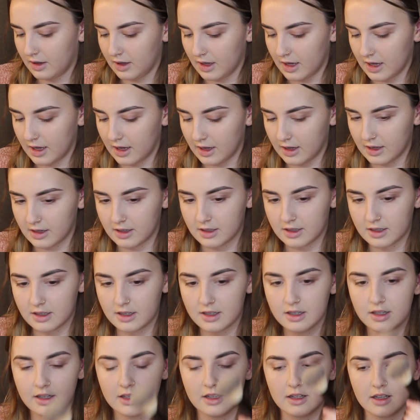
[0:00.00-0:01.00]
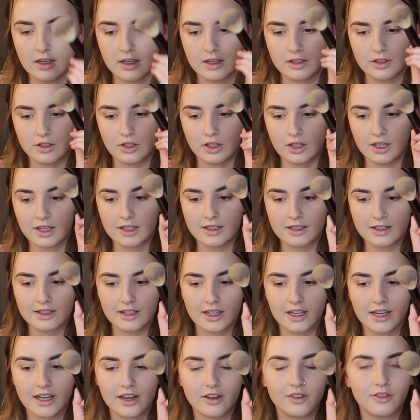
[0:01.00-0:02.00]
And as you can
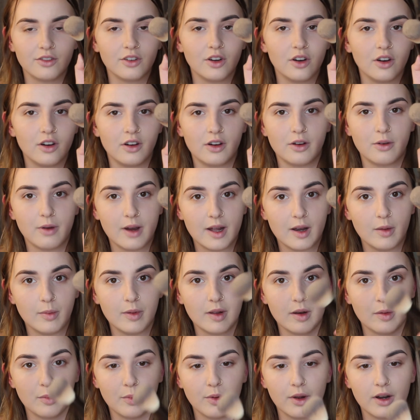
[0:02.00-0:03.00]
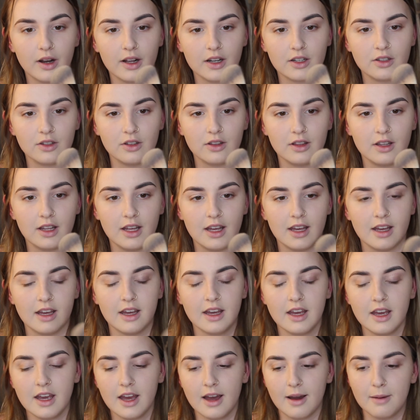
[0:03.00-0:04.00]
see, I've got quite a bit of product on there.
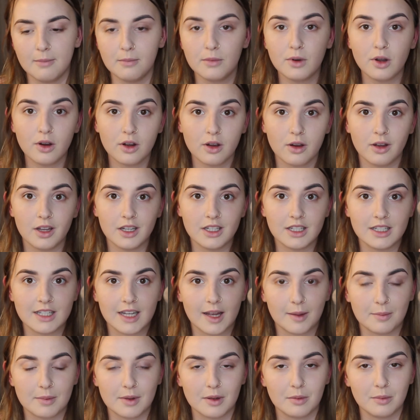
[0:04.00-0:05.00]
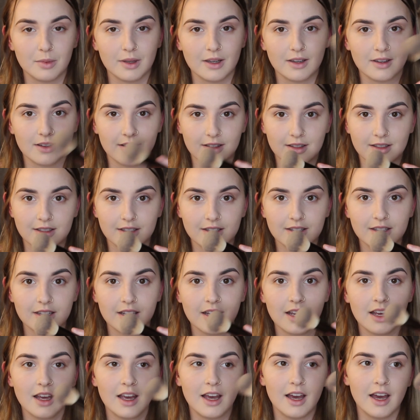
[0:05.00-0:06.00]
I'm not going to tap it because
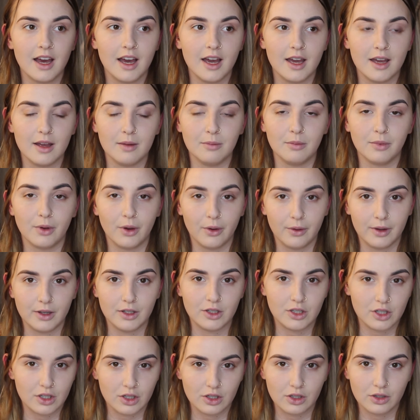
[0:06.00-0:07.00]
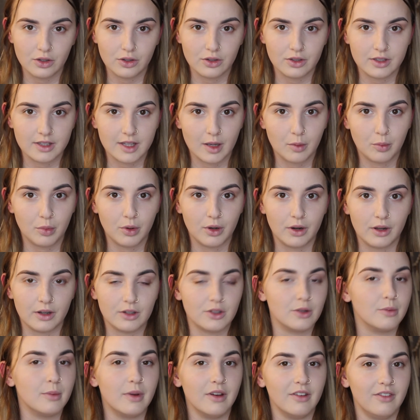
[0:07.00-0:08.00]
I'm going to use that
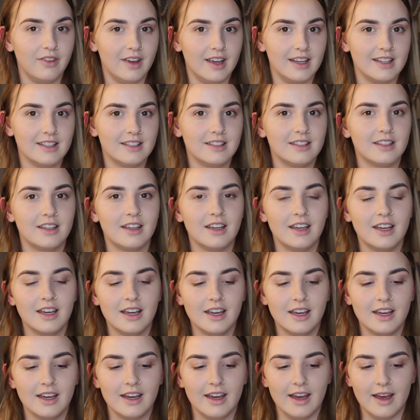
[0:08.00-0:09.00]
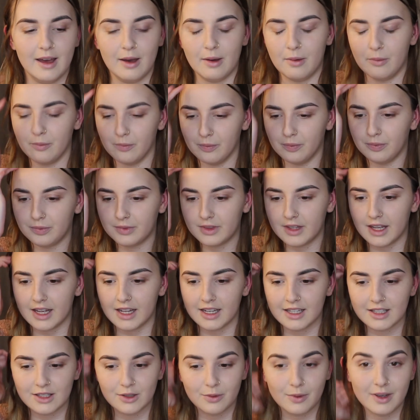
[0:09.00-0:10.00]
product on my face. And
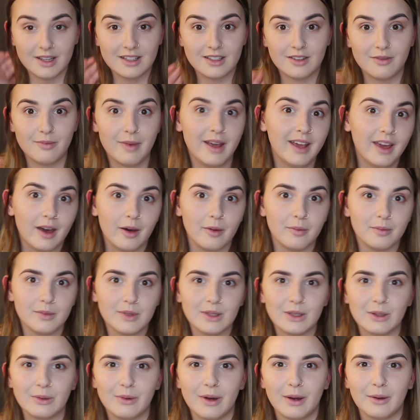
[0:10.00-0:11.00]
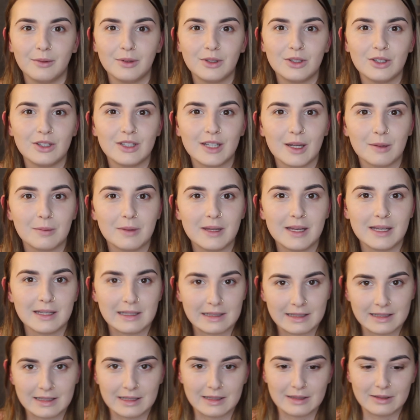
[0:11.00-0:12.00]
it's a waste of makeup, so why would you tap the
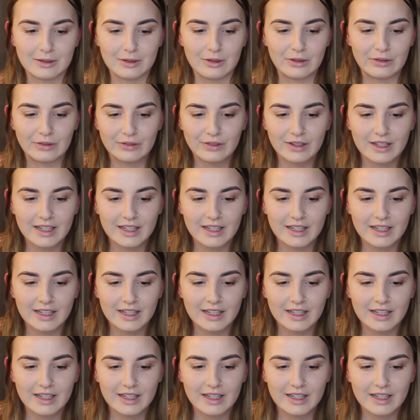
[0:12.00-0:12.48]
excess off?